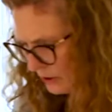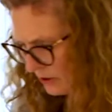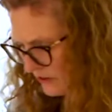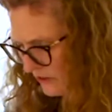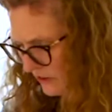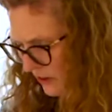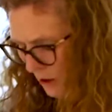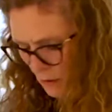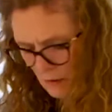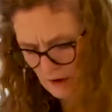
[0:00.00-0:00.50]
or
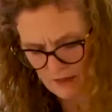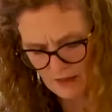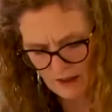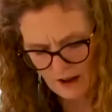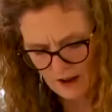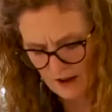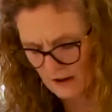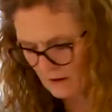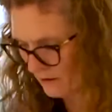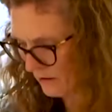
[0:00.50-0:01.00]
so in
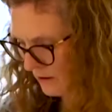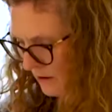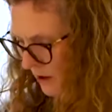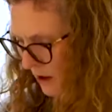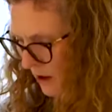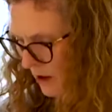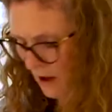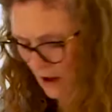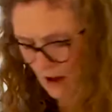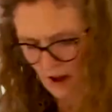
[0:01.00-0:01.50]
there.
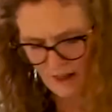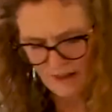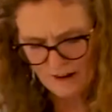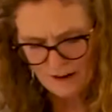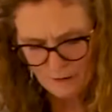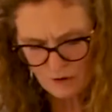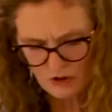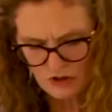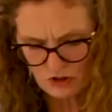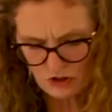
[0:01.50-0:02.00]
And then
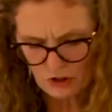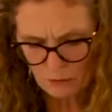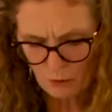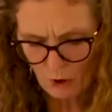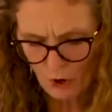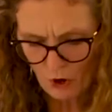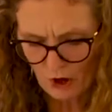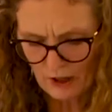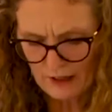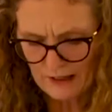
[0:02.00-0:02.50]
I'm just going to
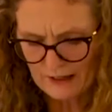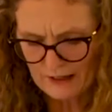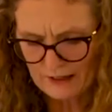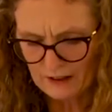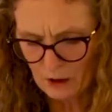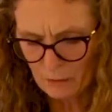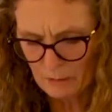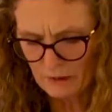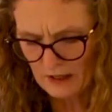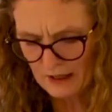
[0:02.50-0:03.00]
put a
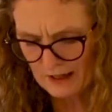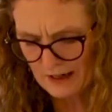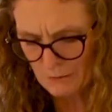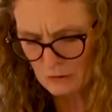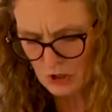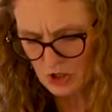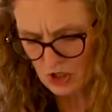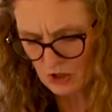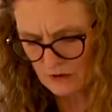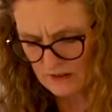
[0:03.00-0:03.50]
little bit of
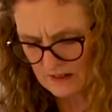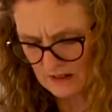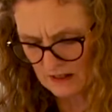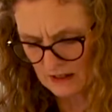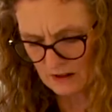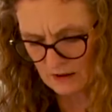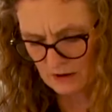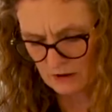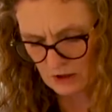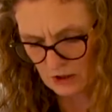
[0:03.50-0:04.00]
lemon juice in,
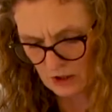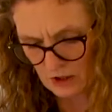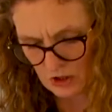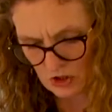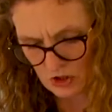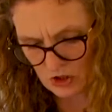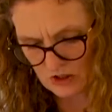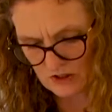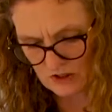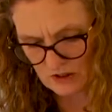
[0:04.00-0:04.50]

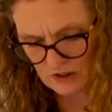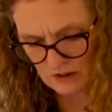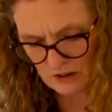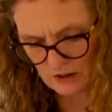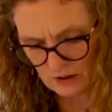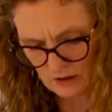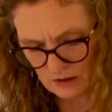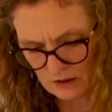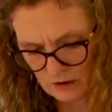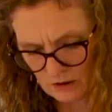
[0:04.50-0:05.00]
just to
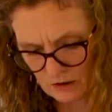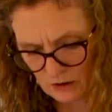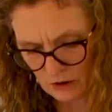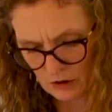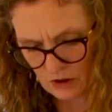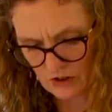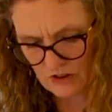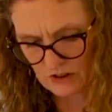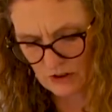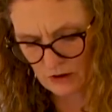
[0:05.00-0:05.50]

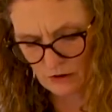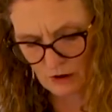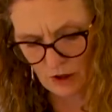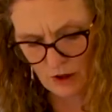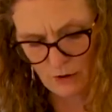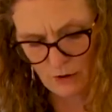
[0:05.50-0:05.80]
cut it through.